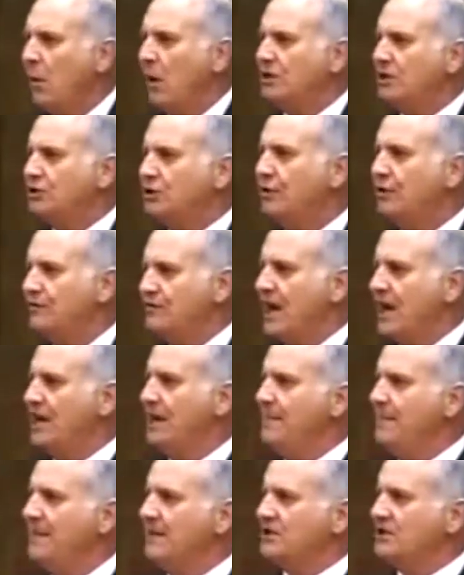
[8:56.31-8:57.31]
What you've
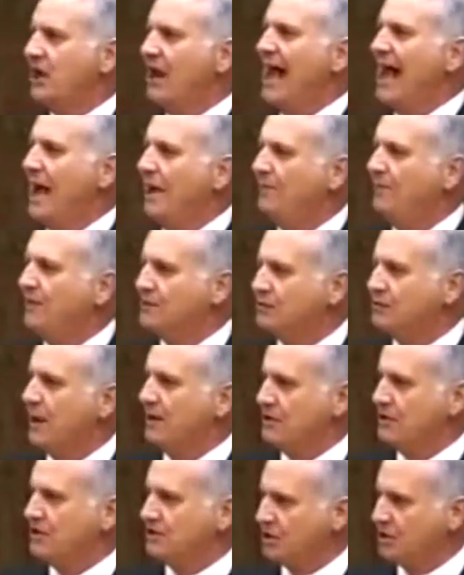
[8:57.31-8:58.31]
done in this life is
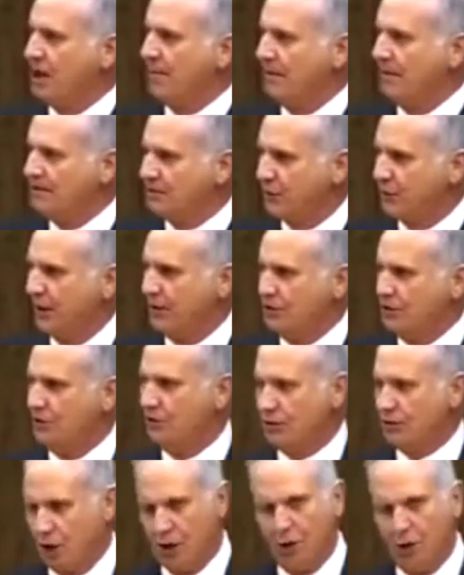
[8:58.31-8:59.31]
what determines where
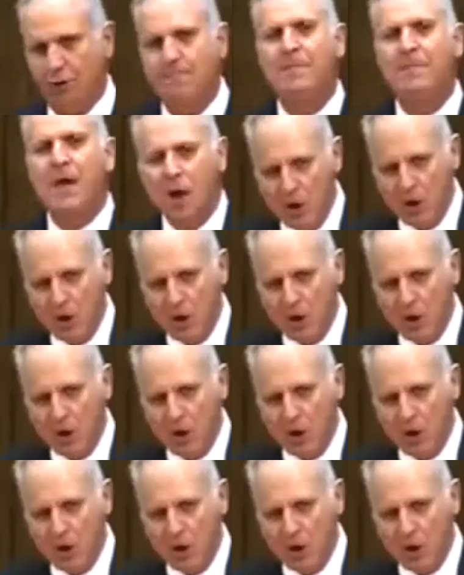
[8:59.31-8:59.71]
you go.